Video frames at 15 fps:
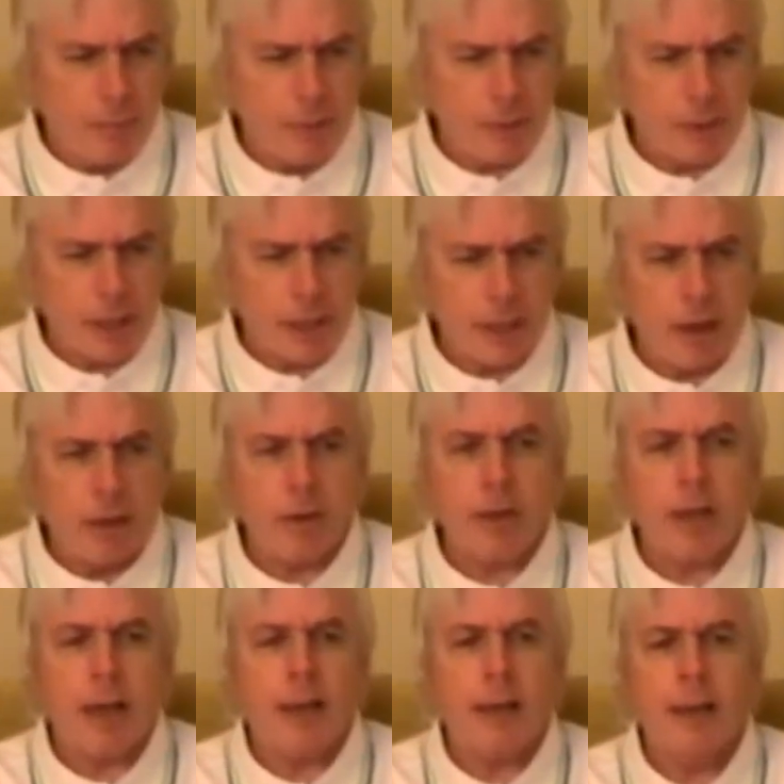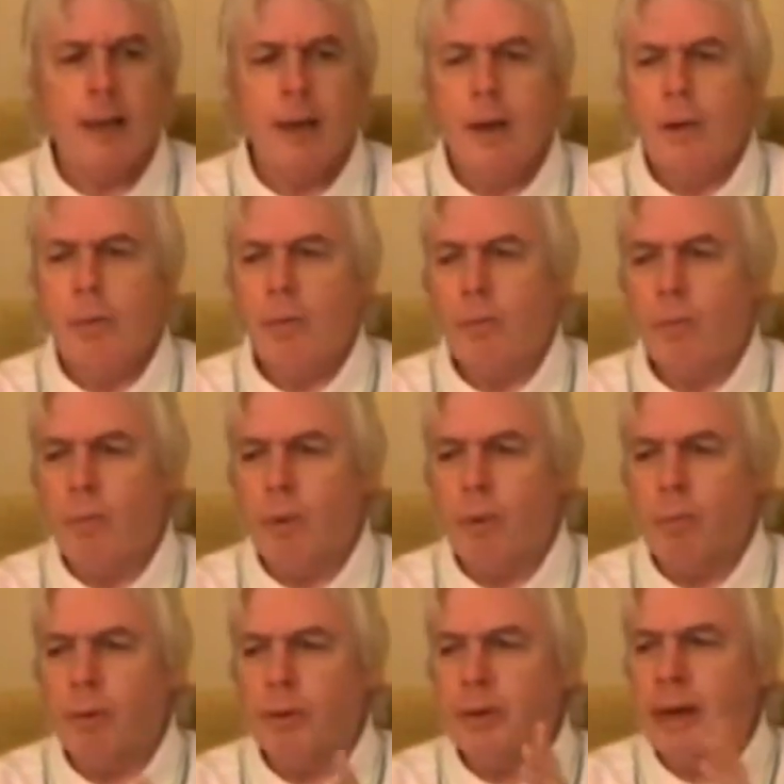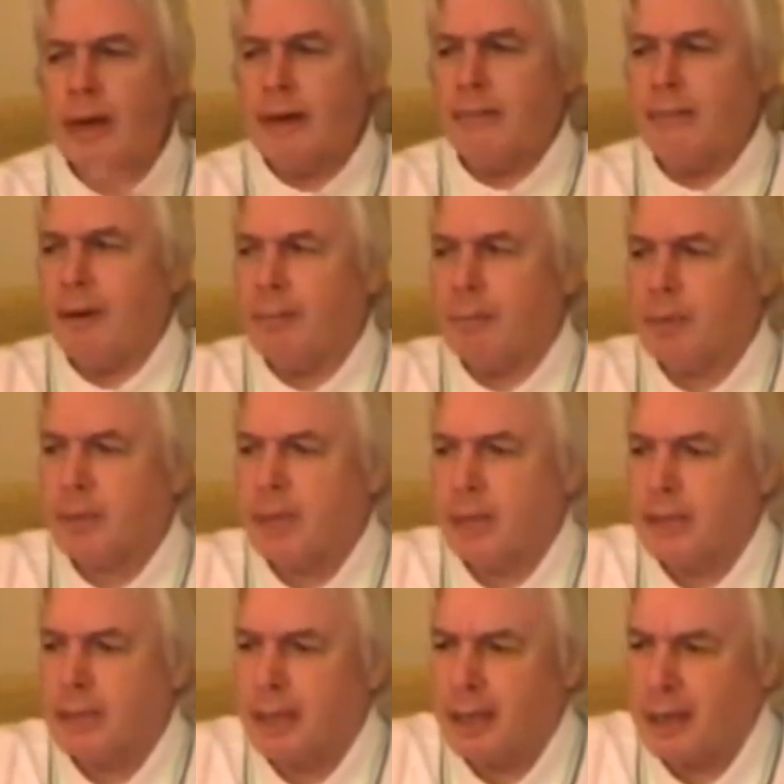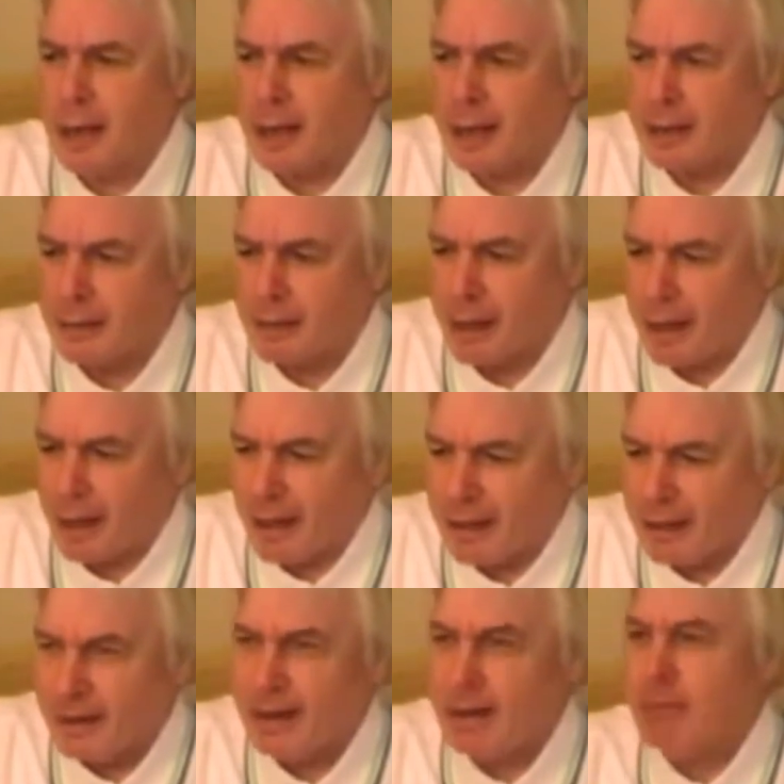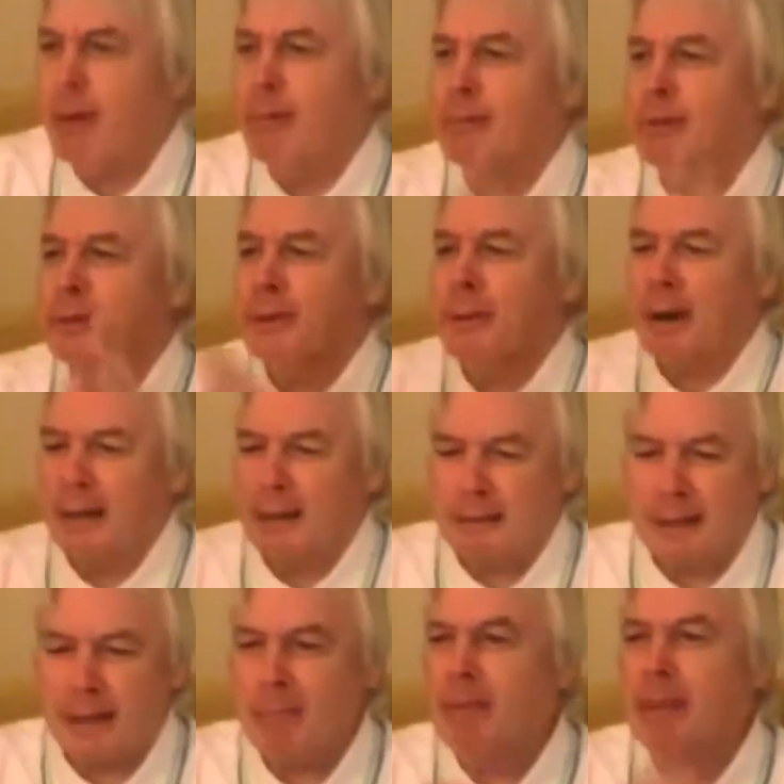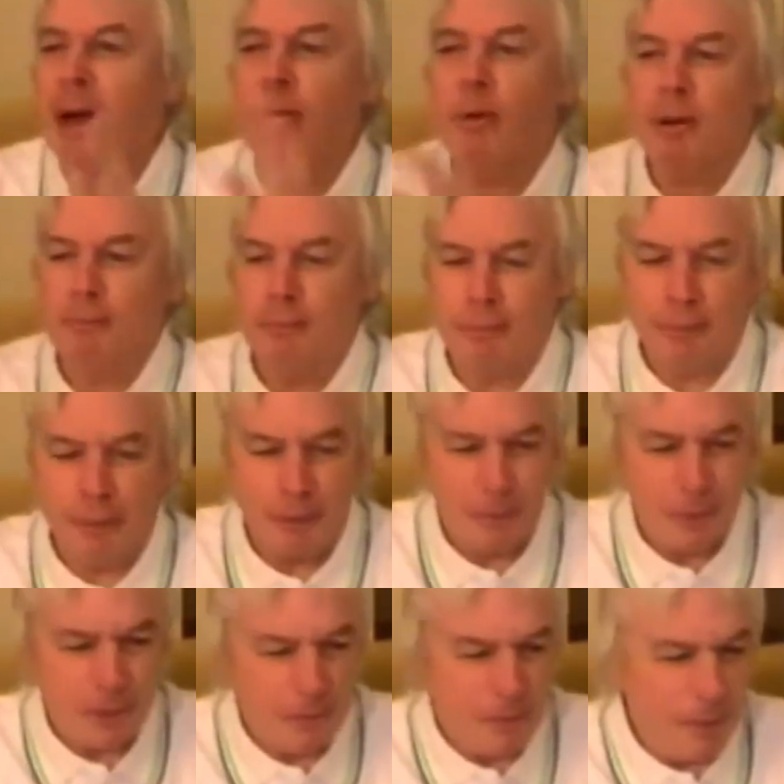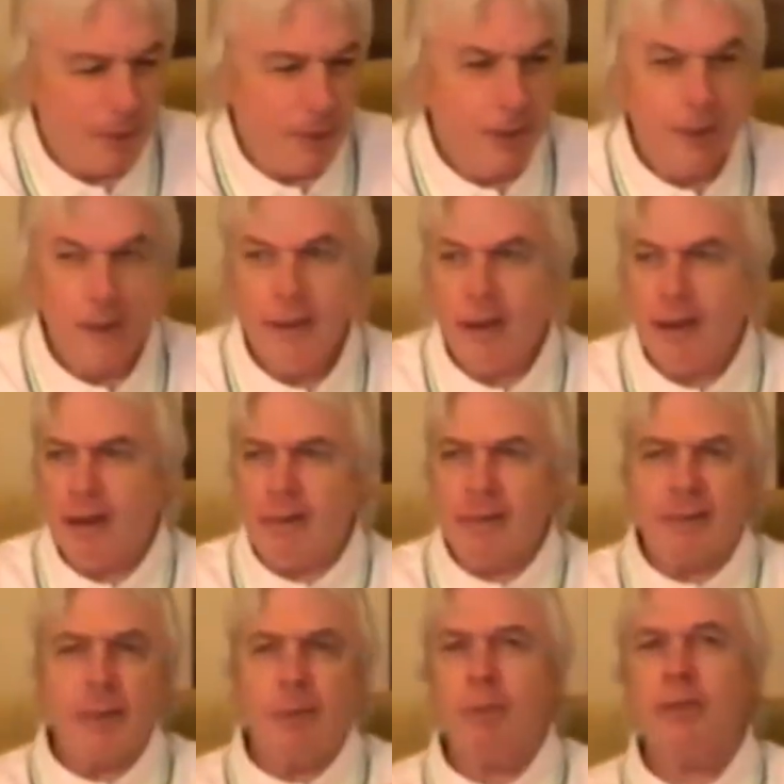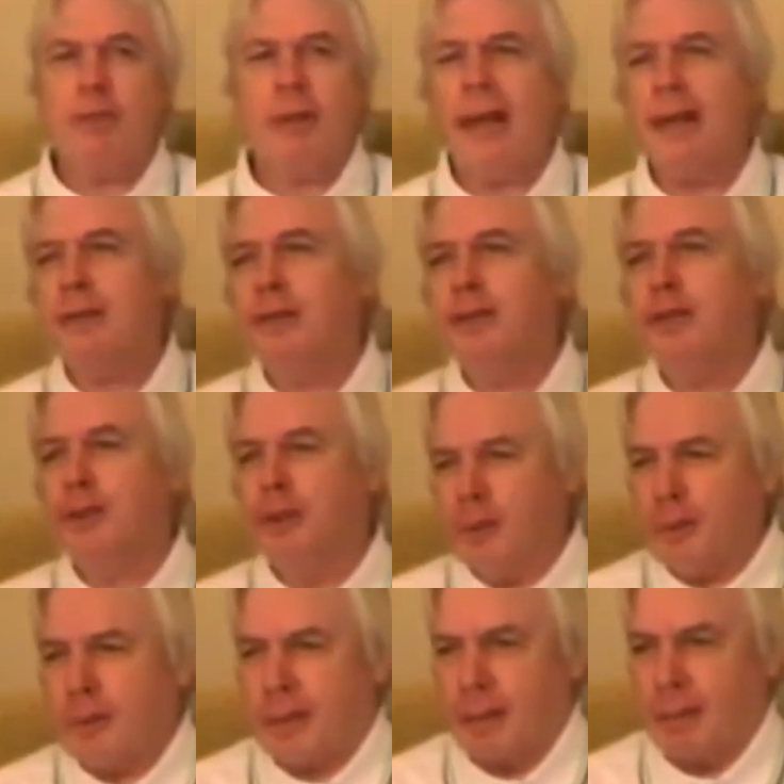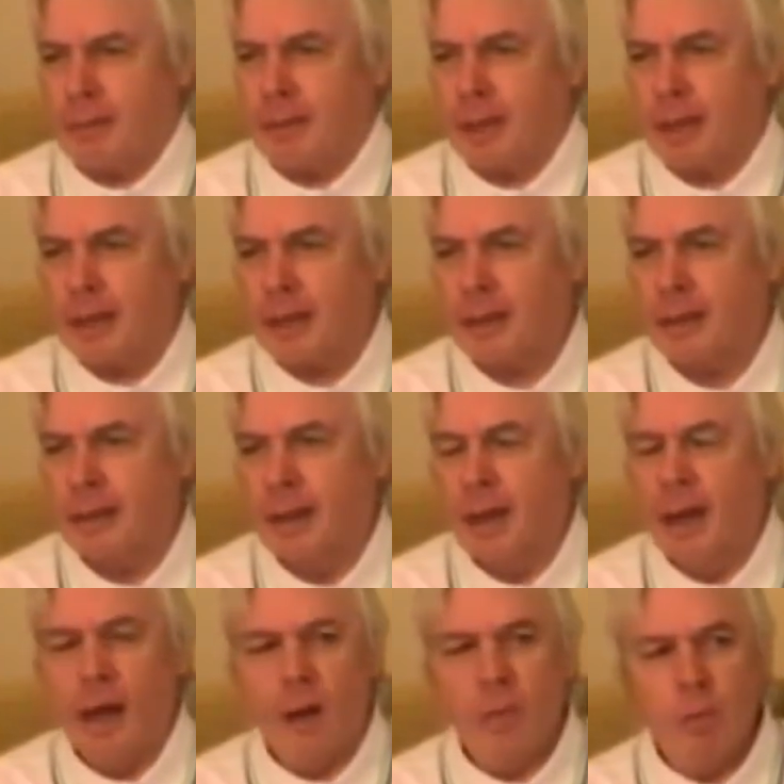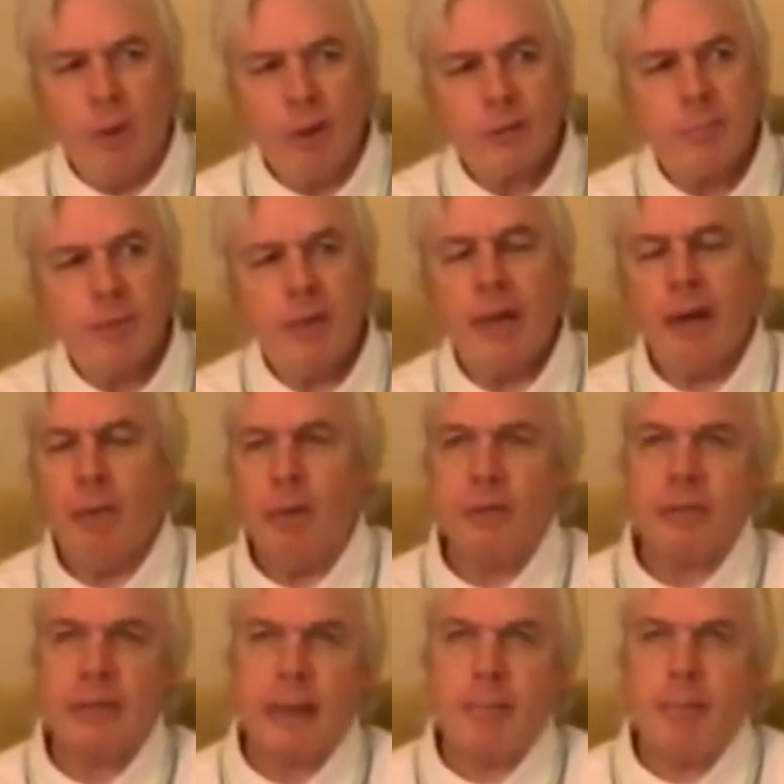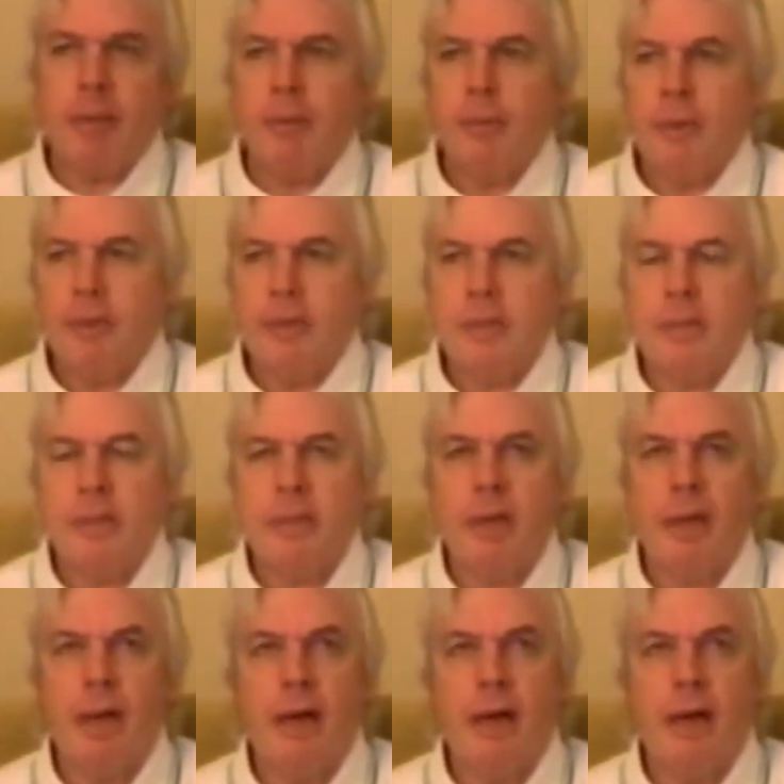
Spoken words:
said, okay, we'll put 95% of DNA in there and it won't do anything, but that will confuse them. No, it was there to do something. And what's happened with this